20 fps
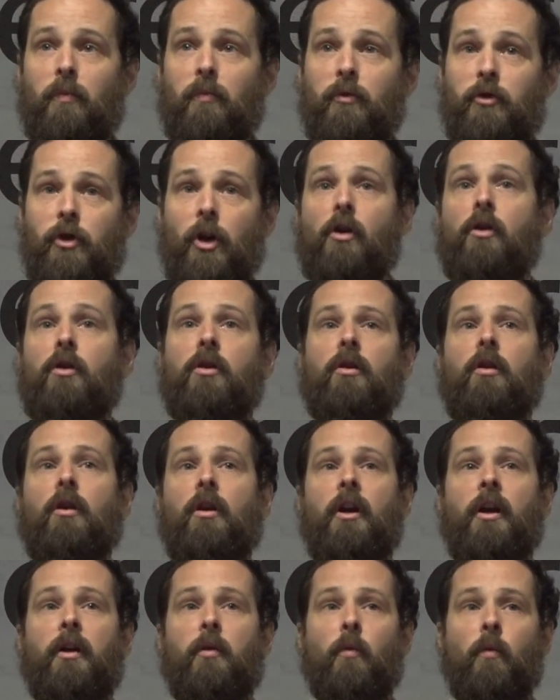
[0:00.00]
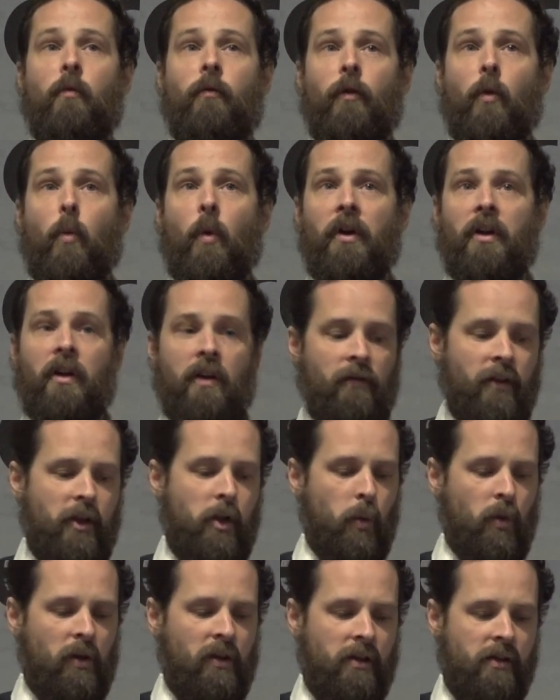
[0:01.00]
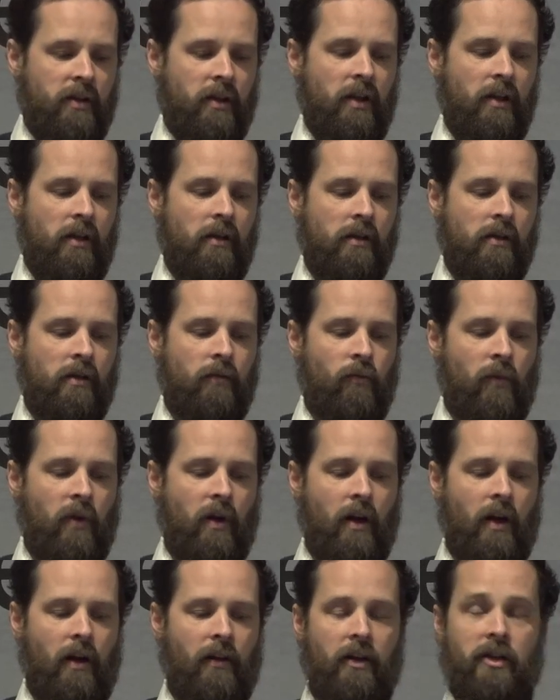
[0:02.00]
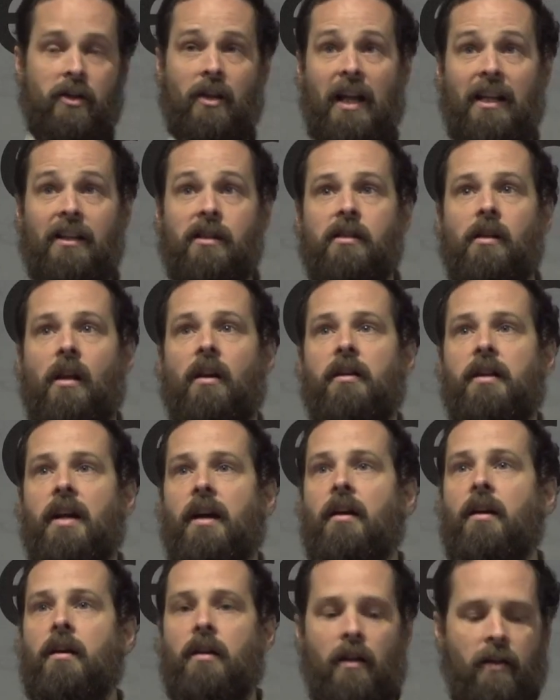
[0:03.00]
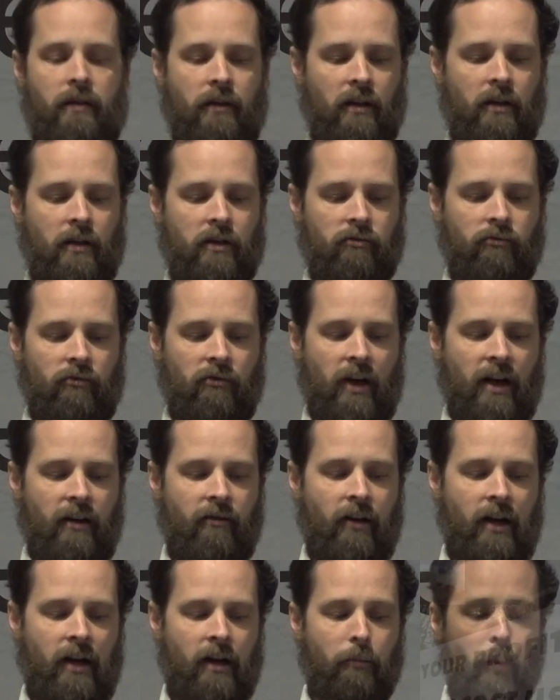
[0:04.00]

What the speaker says: drug or for one individual disease. So that solidarity, I think, is really, really